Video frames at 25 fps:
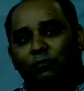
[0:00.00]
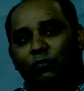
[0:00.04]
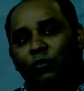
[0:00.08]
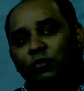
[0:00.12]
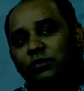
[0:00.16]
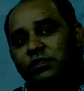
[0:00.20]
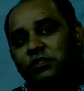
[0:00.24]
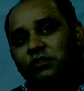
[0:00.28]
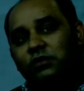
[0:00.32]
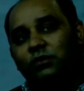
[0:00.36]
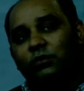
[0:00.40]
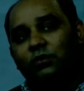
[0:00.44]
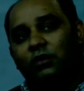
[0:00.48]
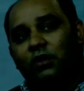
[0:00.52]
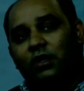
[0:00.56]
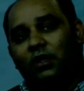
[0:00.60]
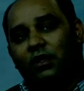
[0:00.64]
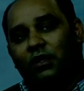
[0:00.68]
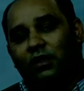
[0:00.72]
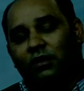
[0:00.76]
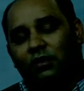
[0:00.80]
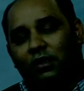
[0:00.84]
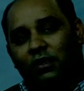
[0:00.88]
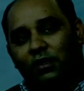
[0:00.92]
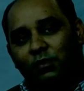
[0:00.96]
most
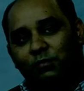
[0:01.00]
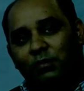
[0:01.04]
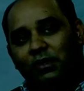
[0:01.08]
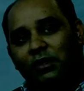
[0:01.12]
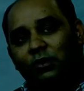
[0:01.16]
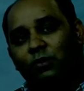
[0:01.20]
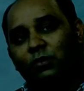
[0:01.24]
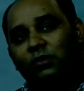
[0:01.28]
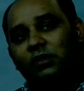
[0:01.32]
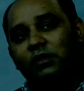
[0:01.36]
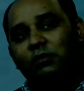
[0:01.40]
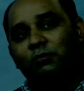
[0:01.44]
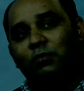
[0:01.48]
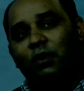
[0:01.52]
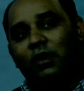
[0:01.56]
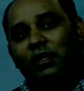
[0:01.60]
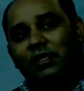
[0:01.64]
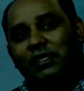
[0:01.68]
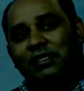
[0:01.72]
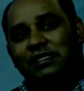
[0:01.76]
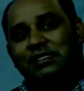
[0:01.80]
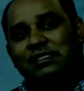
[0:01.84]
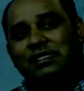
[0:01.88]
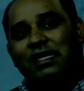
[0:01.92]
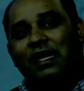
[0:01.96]
urban local
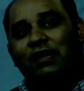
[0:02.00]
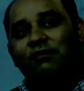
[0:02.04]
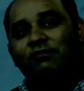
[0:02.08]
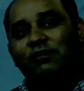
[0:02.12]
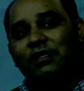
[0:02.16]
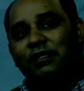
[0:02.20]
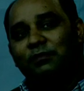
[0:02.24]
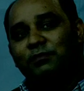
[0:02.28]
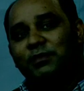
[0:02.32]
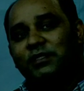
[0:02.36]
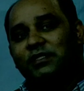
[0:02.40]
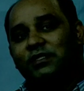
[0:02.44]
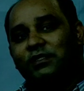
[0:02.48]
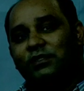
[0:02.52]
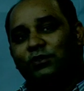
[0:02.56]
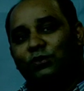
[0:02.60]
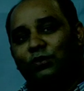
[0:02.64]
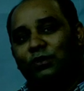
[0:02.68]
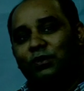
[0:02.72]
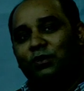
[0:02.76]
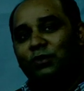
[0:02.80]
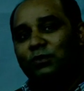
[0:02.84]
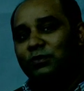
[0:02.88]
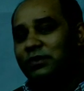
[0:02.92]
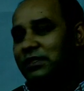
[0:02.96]
bodies have limited
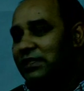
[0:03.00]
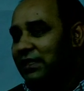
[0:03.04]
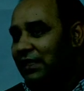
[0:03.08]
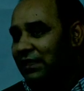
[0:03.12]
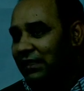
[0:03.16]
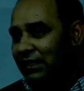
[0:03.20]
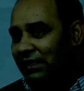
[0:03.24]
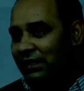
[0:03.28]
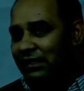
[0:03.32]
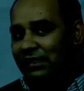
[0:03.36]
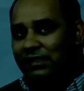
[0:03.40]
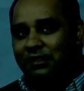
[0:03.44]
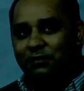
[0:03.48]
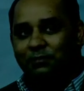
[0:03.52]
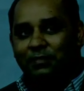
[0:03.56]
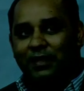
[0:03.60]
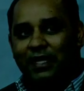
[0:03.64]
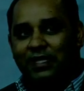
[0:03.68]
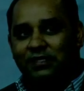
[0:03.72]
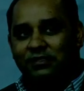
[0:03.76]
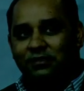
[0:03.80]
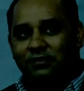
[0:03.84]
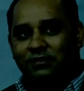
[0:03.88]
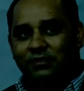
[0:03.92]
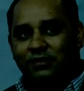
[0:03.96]
or no technical
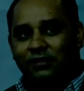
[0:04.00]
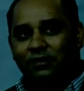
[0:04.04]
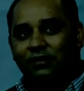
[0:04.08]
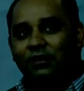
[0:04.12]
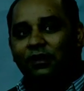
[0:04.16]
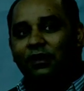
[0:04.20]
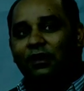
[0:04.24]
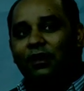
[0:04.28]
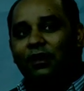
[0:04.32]
capacity.